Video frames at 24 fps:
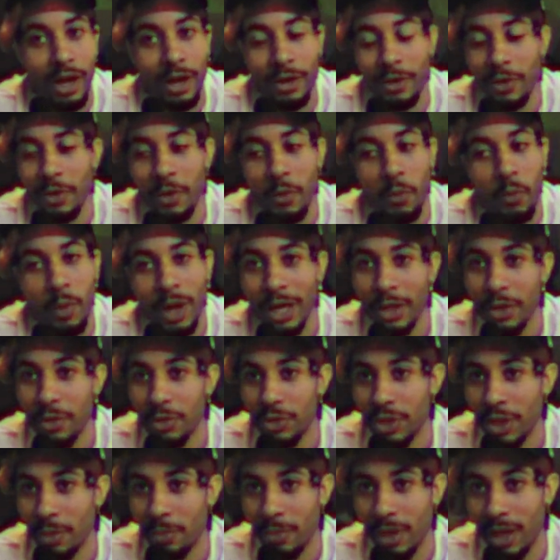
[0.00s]
I don't know why you
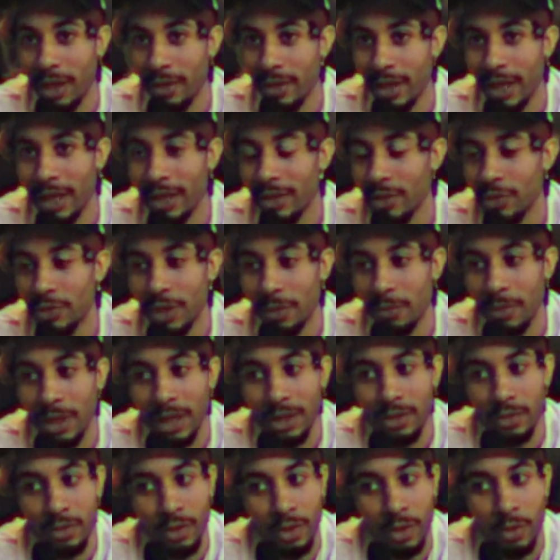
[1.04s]
jump like that. You jump
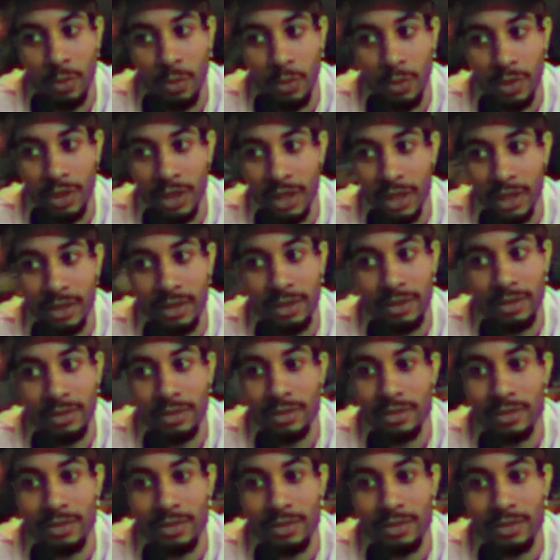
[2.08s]
like you're not coordinated.